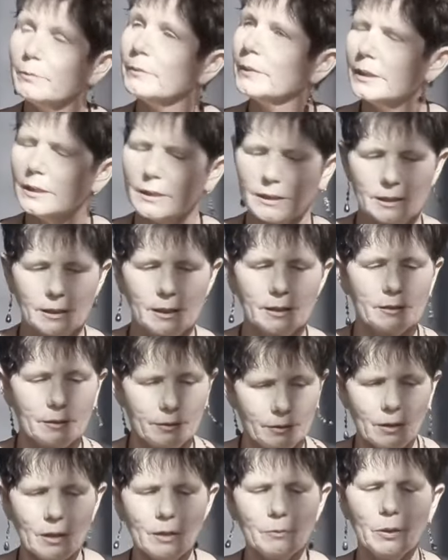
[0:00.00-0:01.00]
Minister
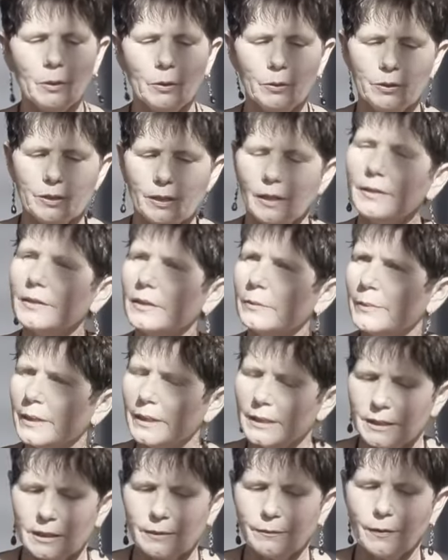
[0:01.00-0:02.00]
Nanaia Mahuta, the
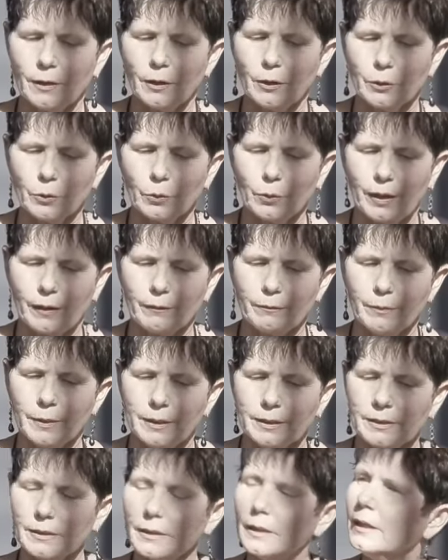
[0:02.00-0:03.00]
Minister for Local
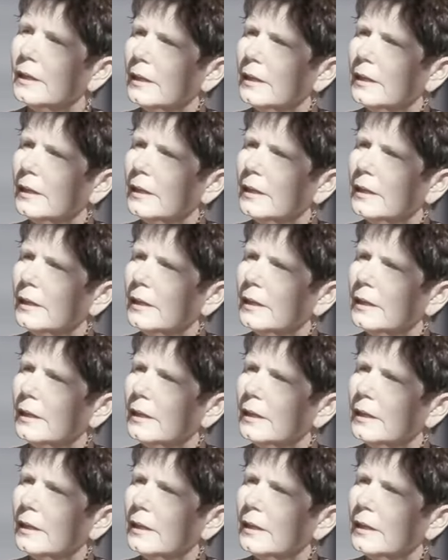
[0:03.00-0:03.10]
Government,